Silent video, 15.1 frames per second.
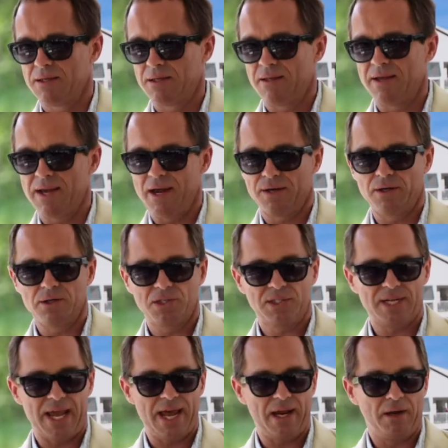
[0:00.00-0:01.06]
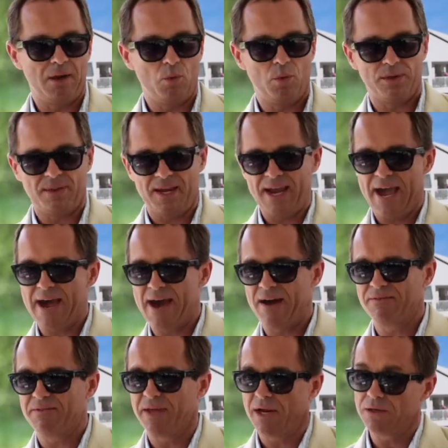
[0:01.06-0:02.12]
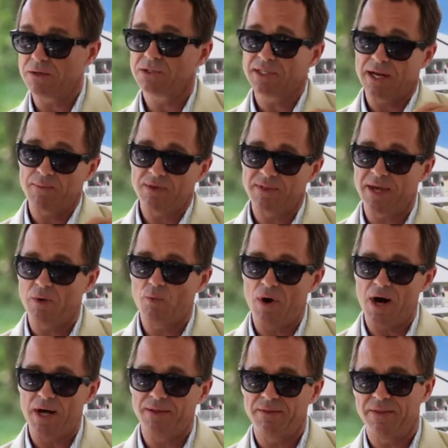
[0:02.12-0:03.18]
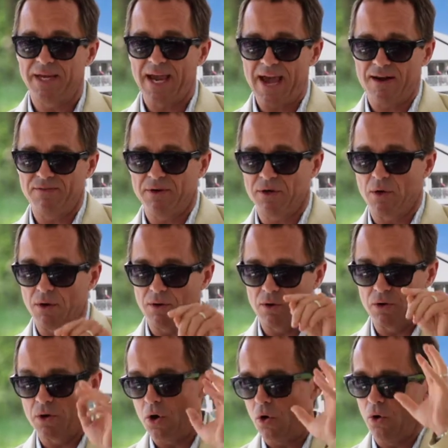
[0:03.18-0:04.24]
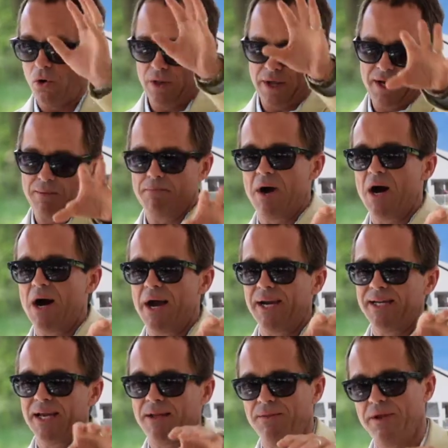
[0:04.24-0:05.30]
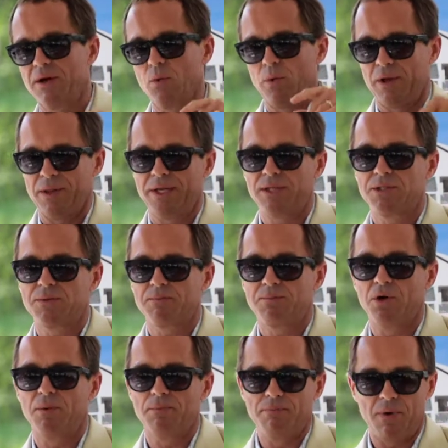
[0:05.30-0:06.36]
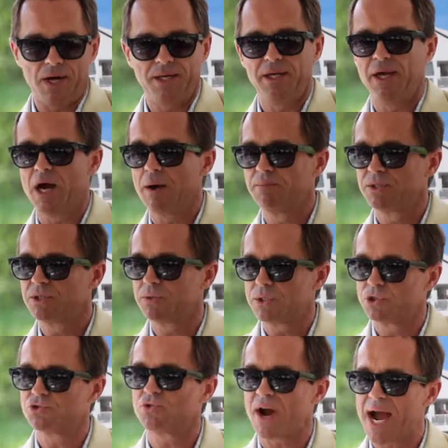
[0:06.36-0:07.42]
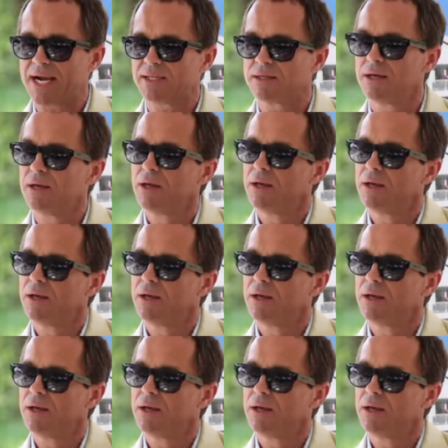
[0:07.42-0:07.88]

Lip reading: They understand what they have, they understand what they want, they have a goal in mind, and they're willing to put money up to attract